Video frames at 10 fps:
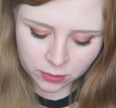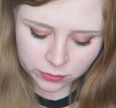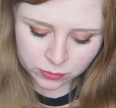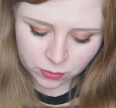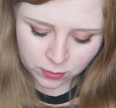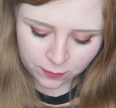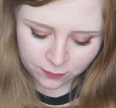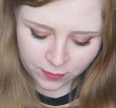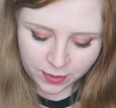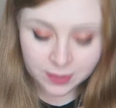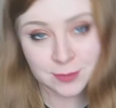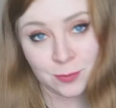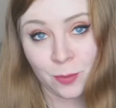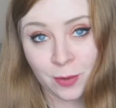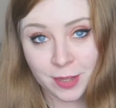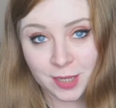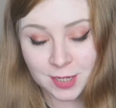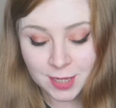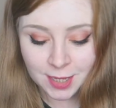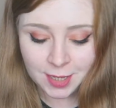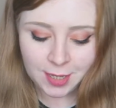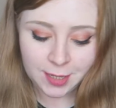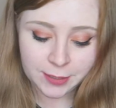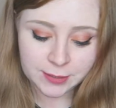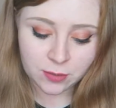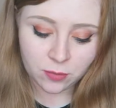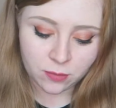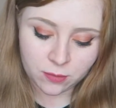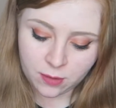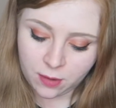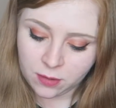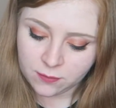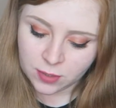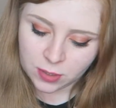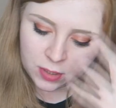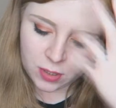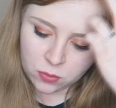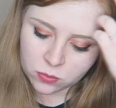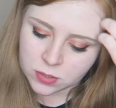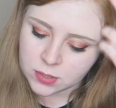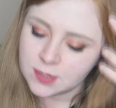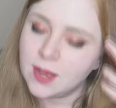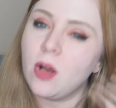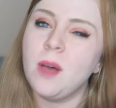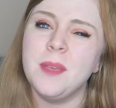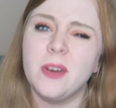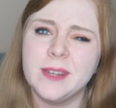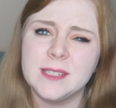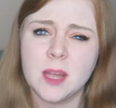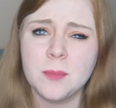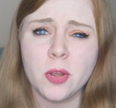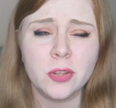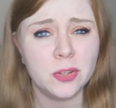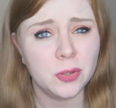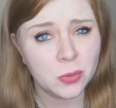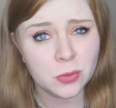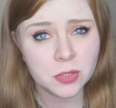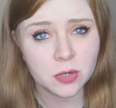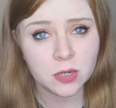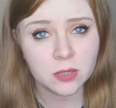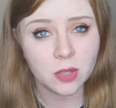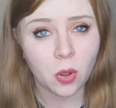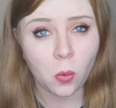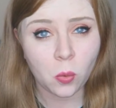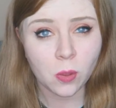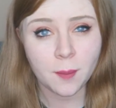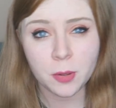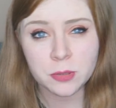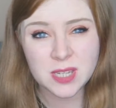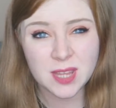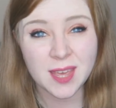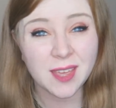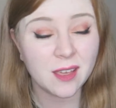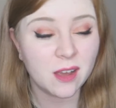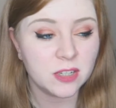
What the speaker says: So the first one is kind of cute. Now I'll be honest, I'm not huge on the whole emoji thing.